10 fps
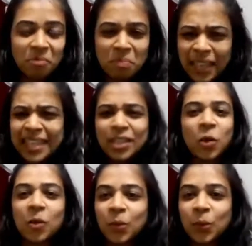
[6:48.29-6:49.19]
being
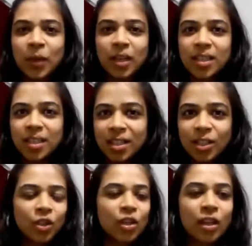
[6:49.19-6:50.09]
taught to us
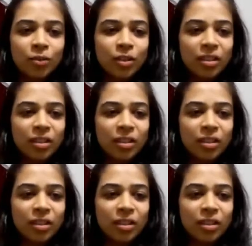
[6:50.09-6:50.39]
since childhood,